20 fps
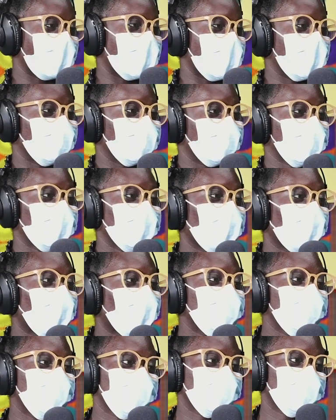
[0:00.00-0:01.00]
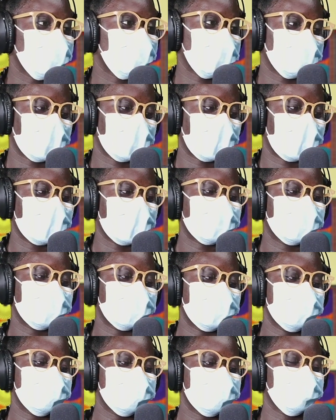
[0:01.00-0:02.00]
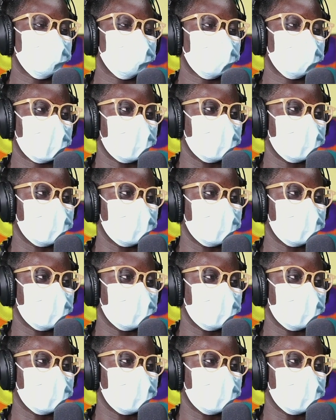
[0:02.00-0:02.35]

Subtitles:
was Long Shots by Kennedy Ryan.